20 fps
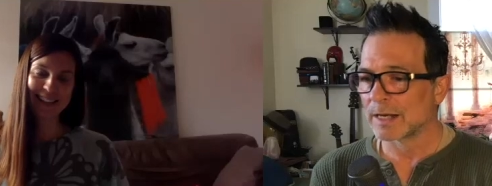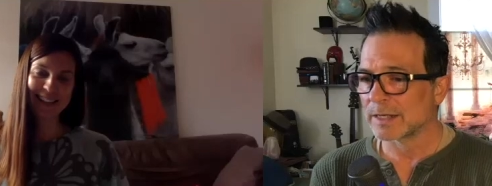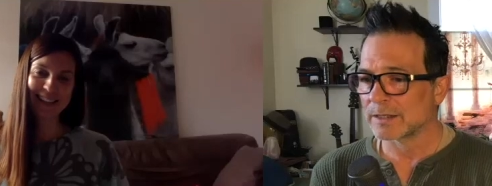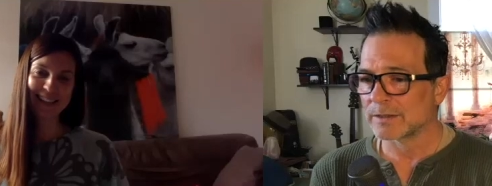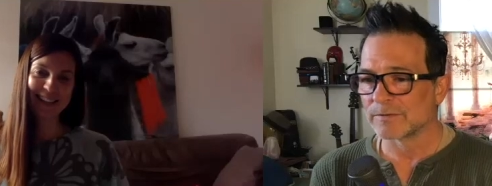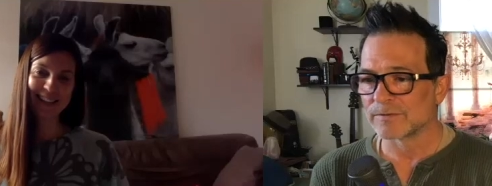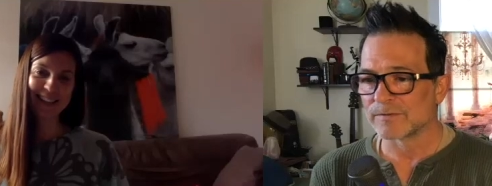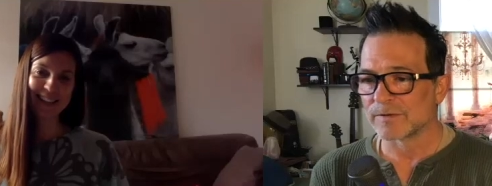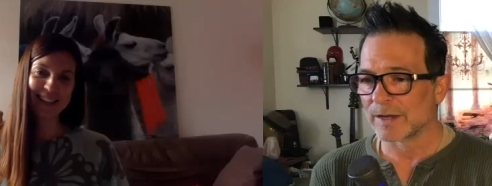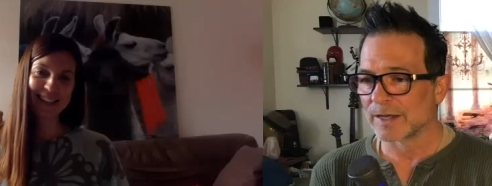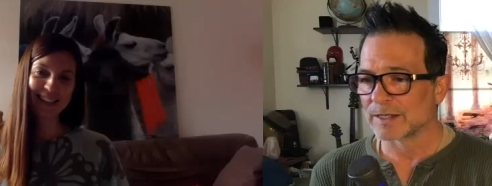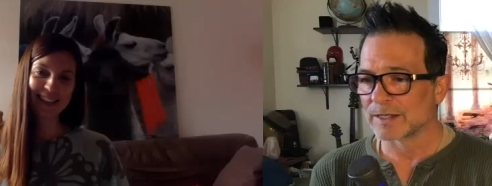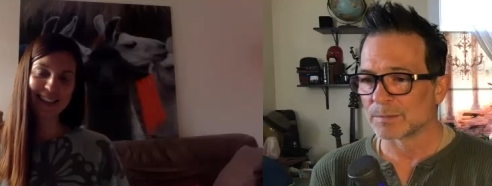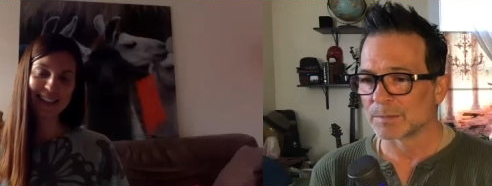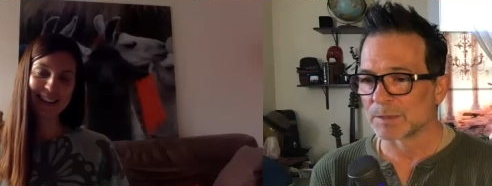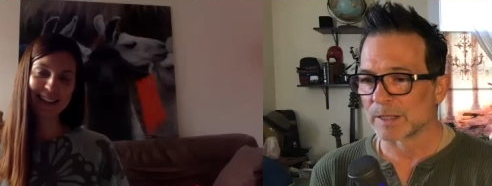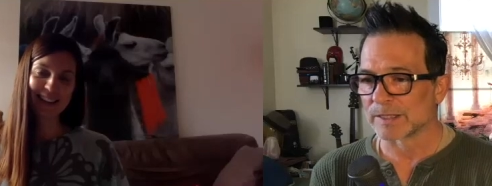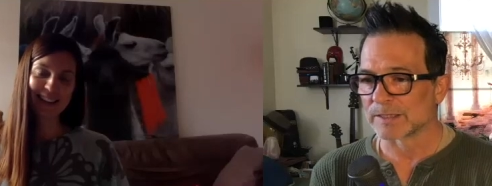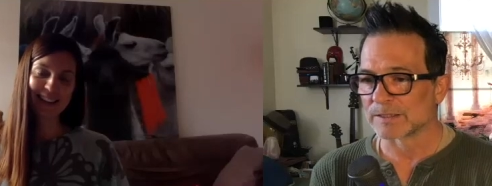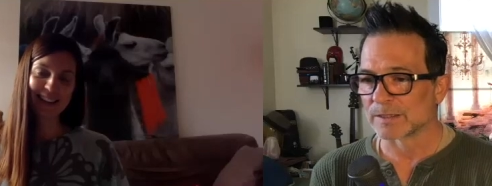Speaker 1: you find a
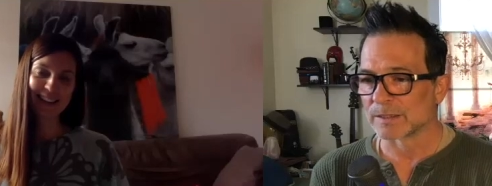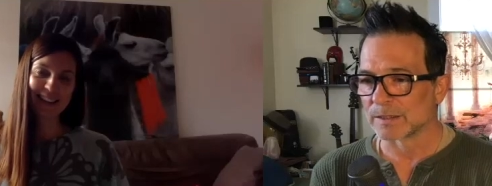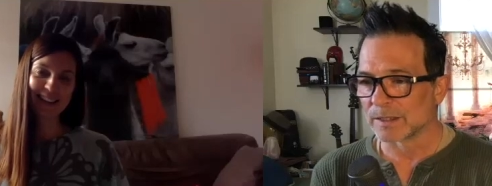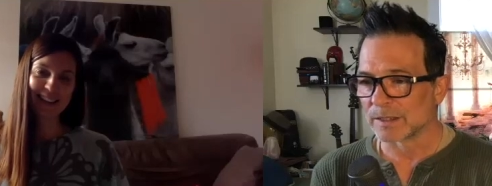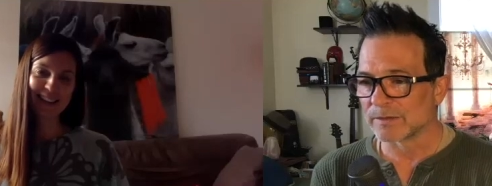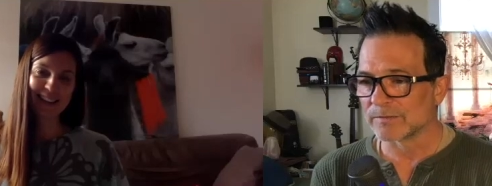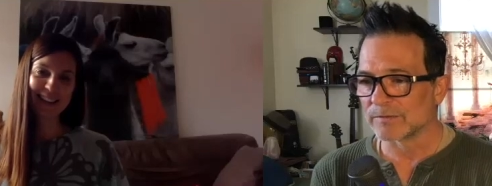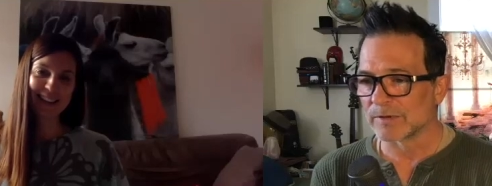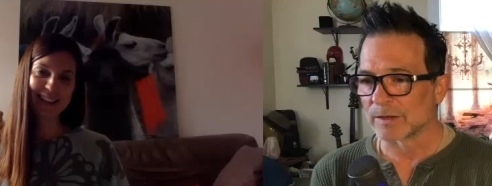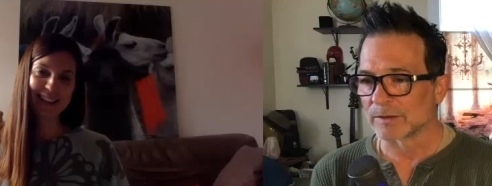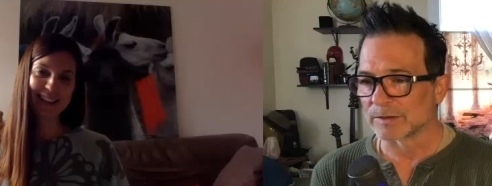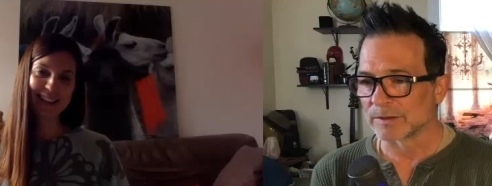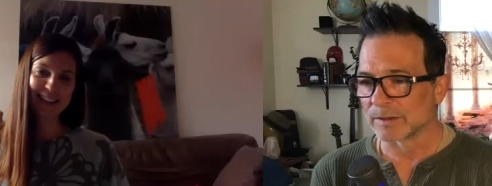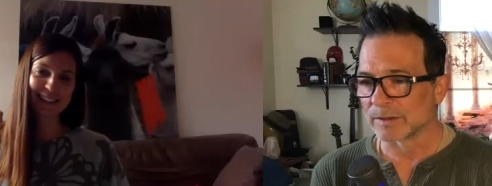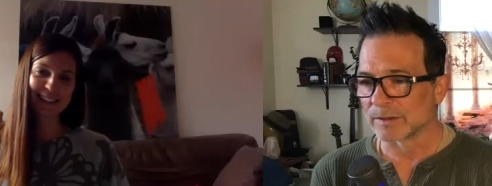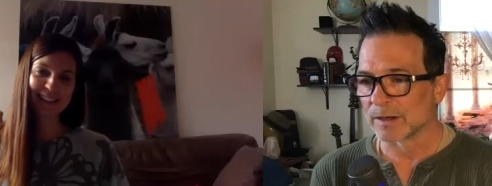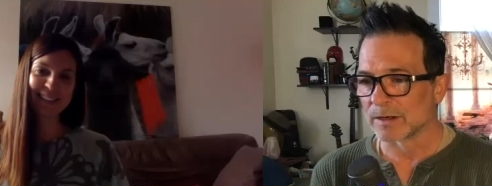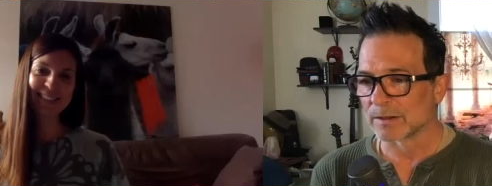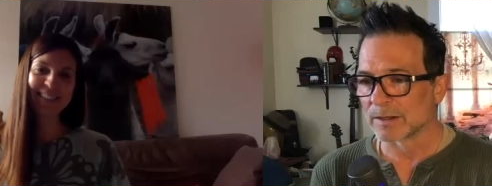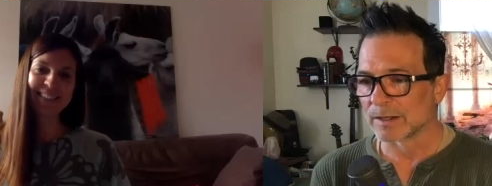place to live out there?